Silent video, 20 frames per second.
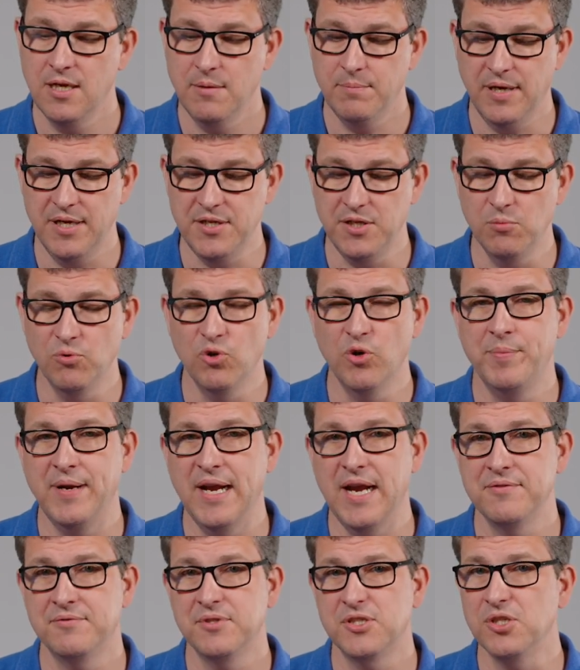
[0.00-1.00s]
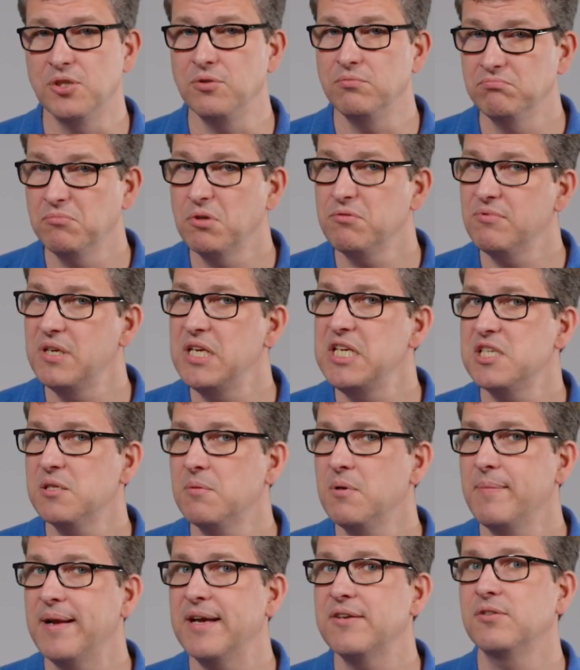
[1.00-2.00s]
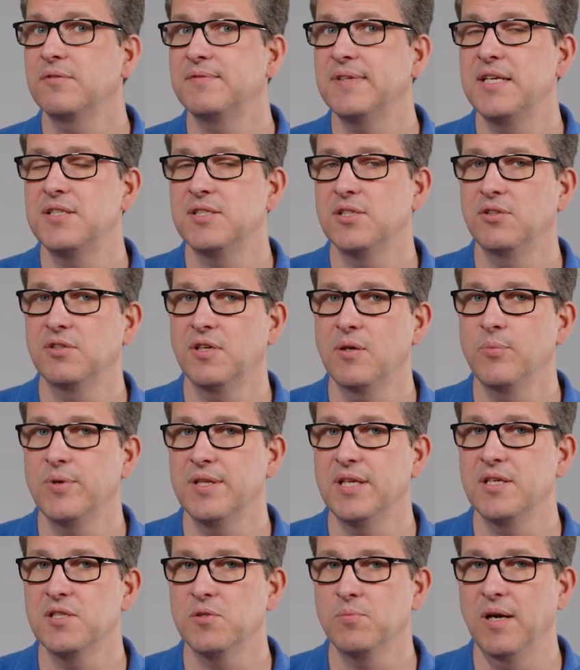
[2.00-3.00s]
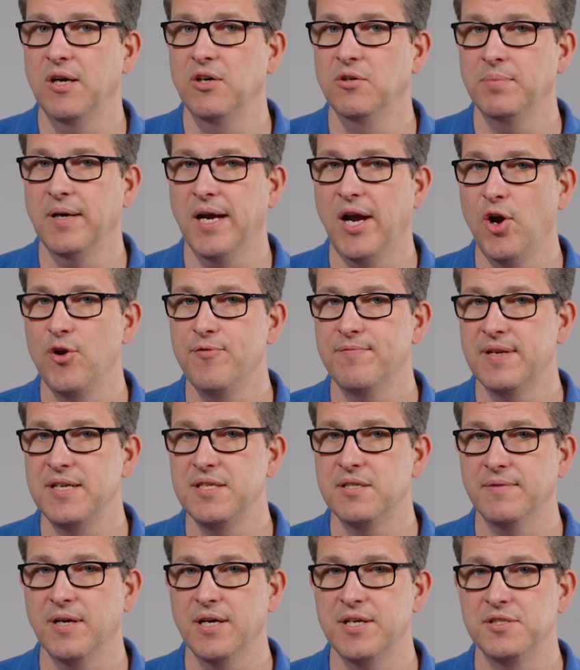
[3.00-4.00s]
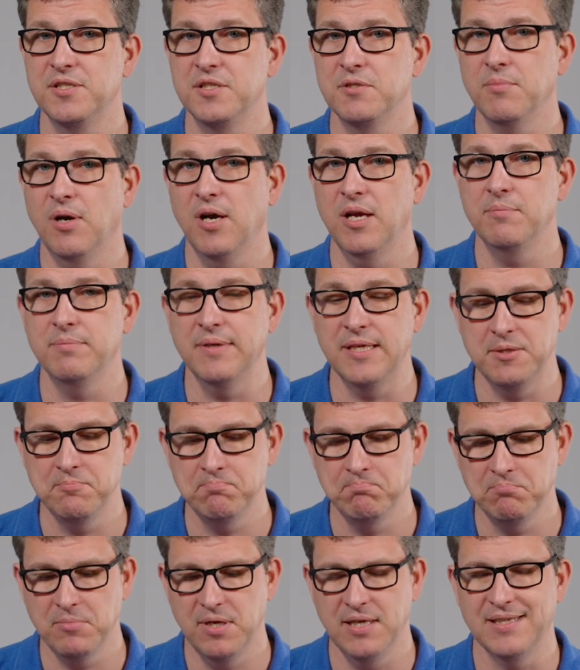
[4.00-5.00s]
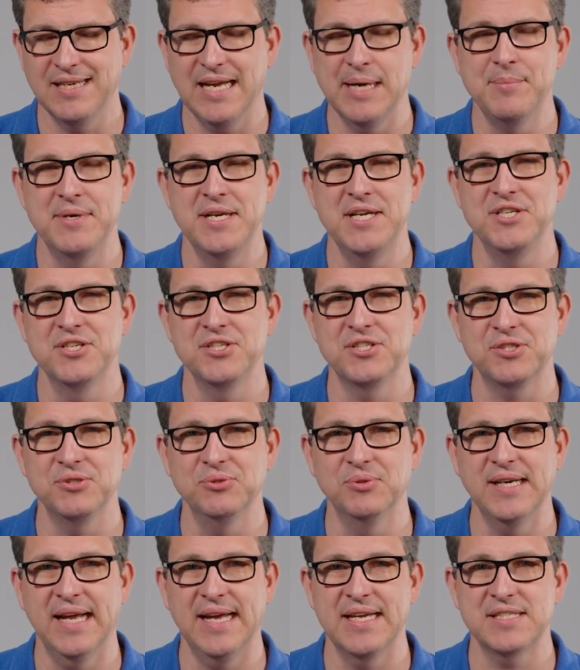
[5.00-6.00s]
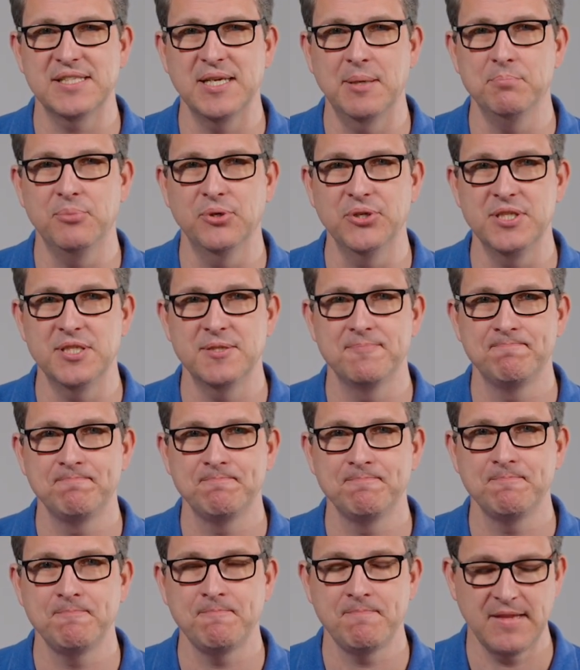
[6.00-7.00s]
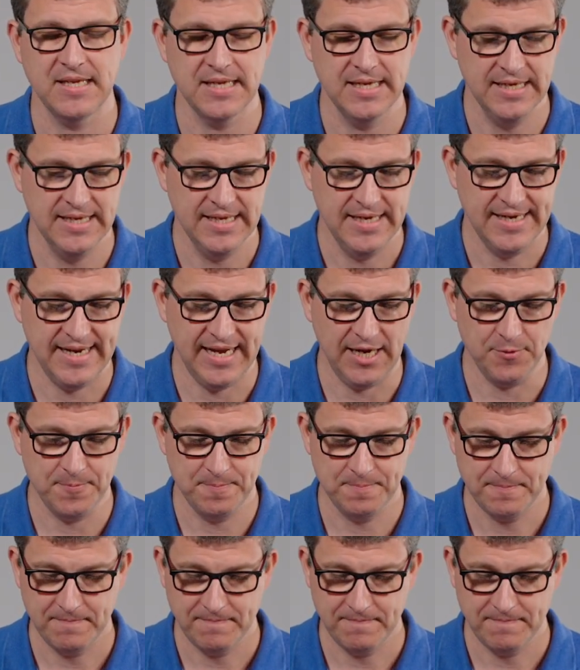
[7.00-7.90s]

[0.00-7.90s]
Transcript: but you will be able to do a reasonable amount of data logging with it as well. But hopefully devices might be coming in your school at some point. Now,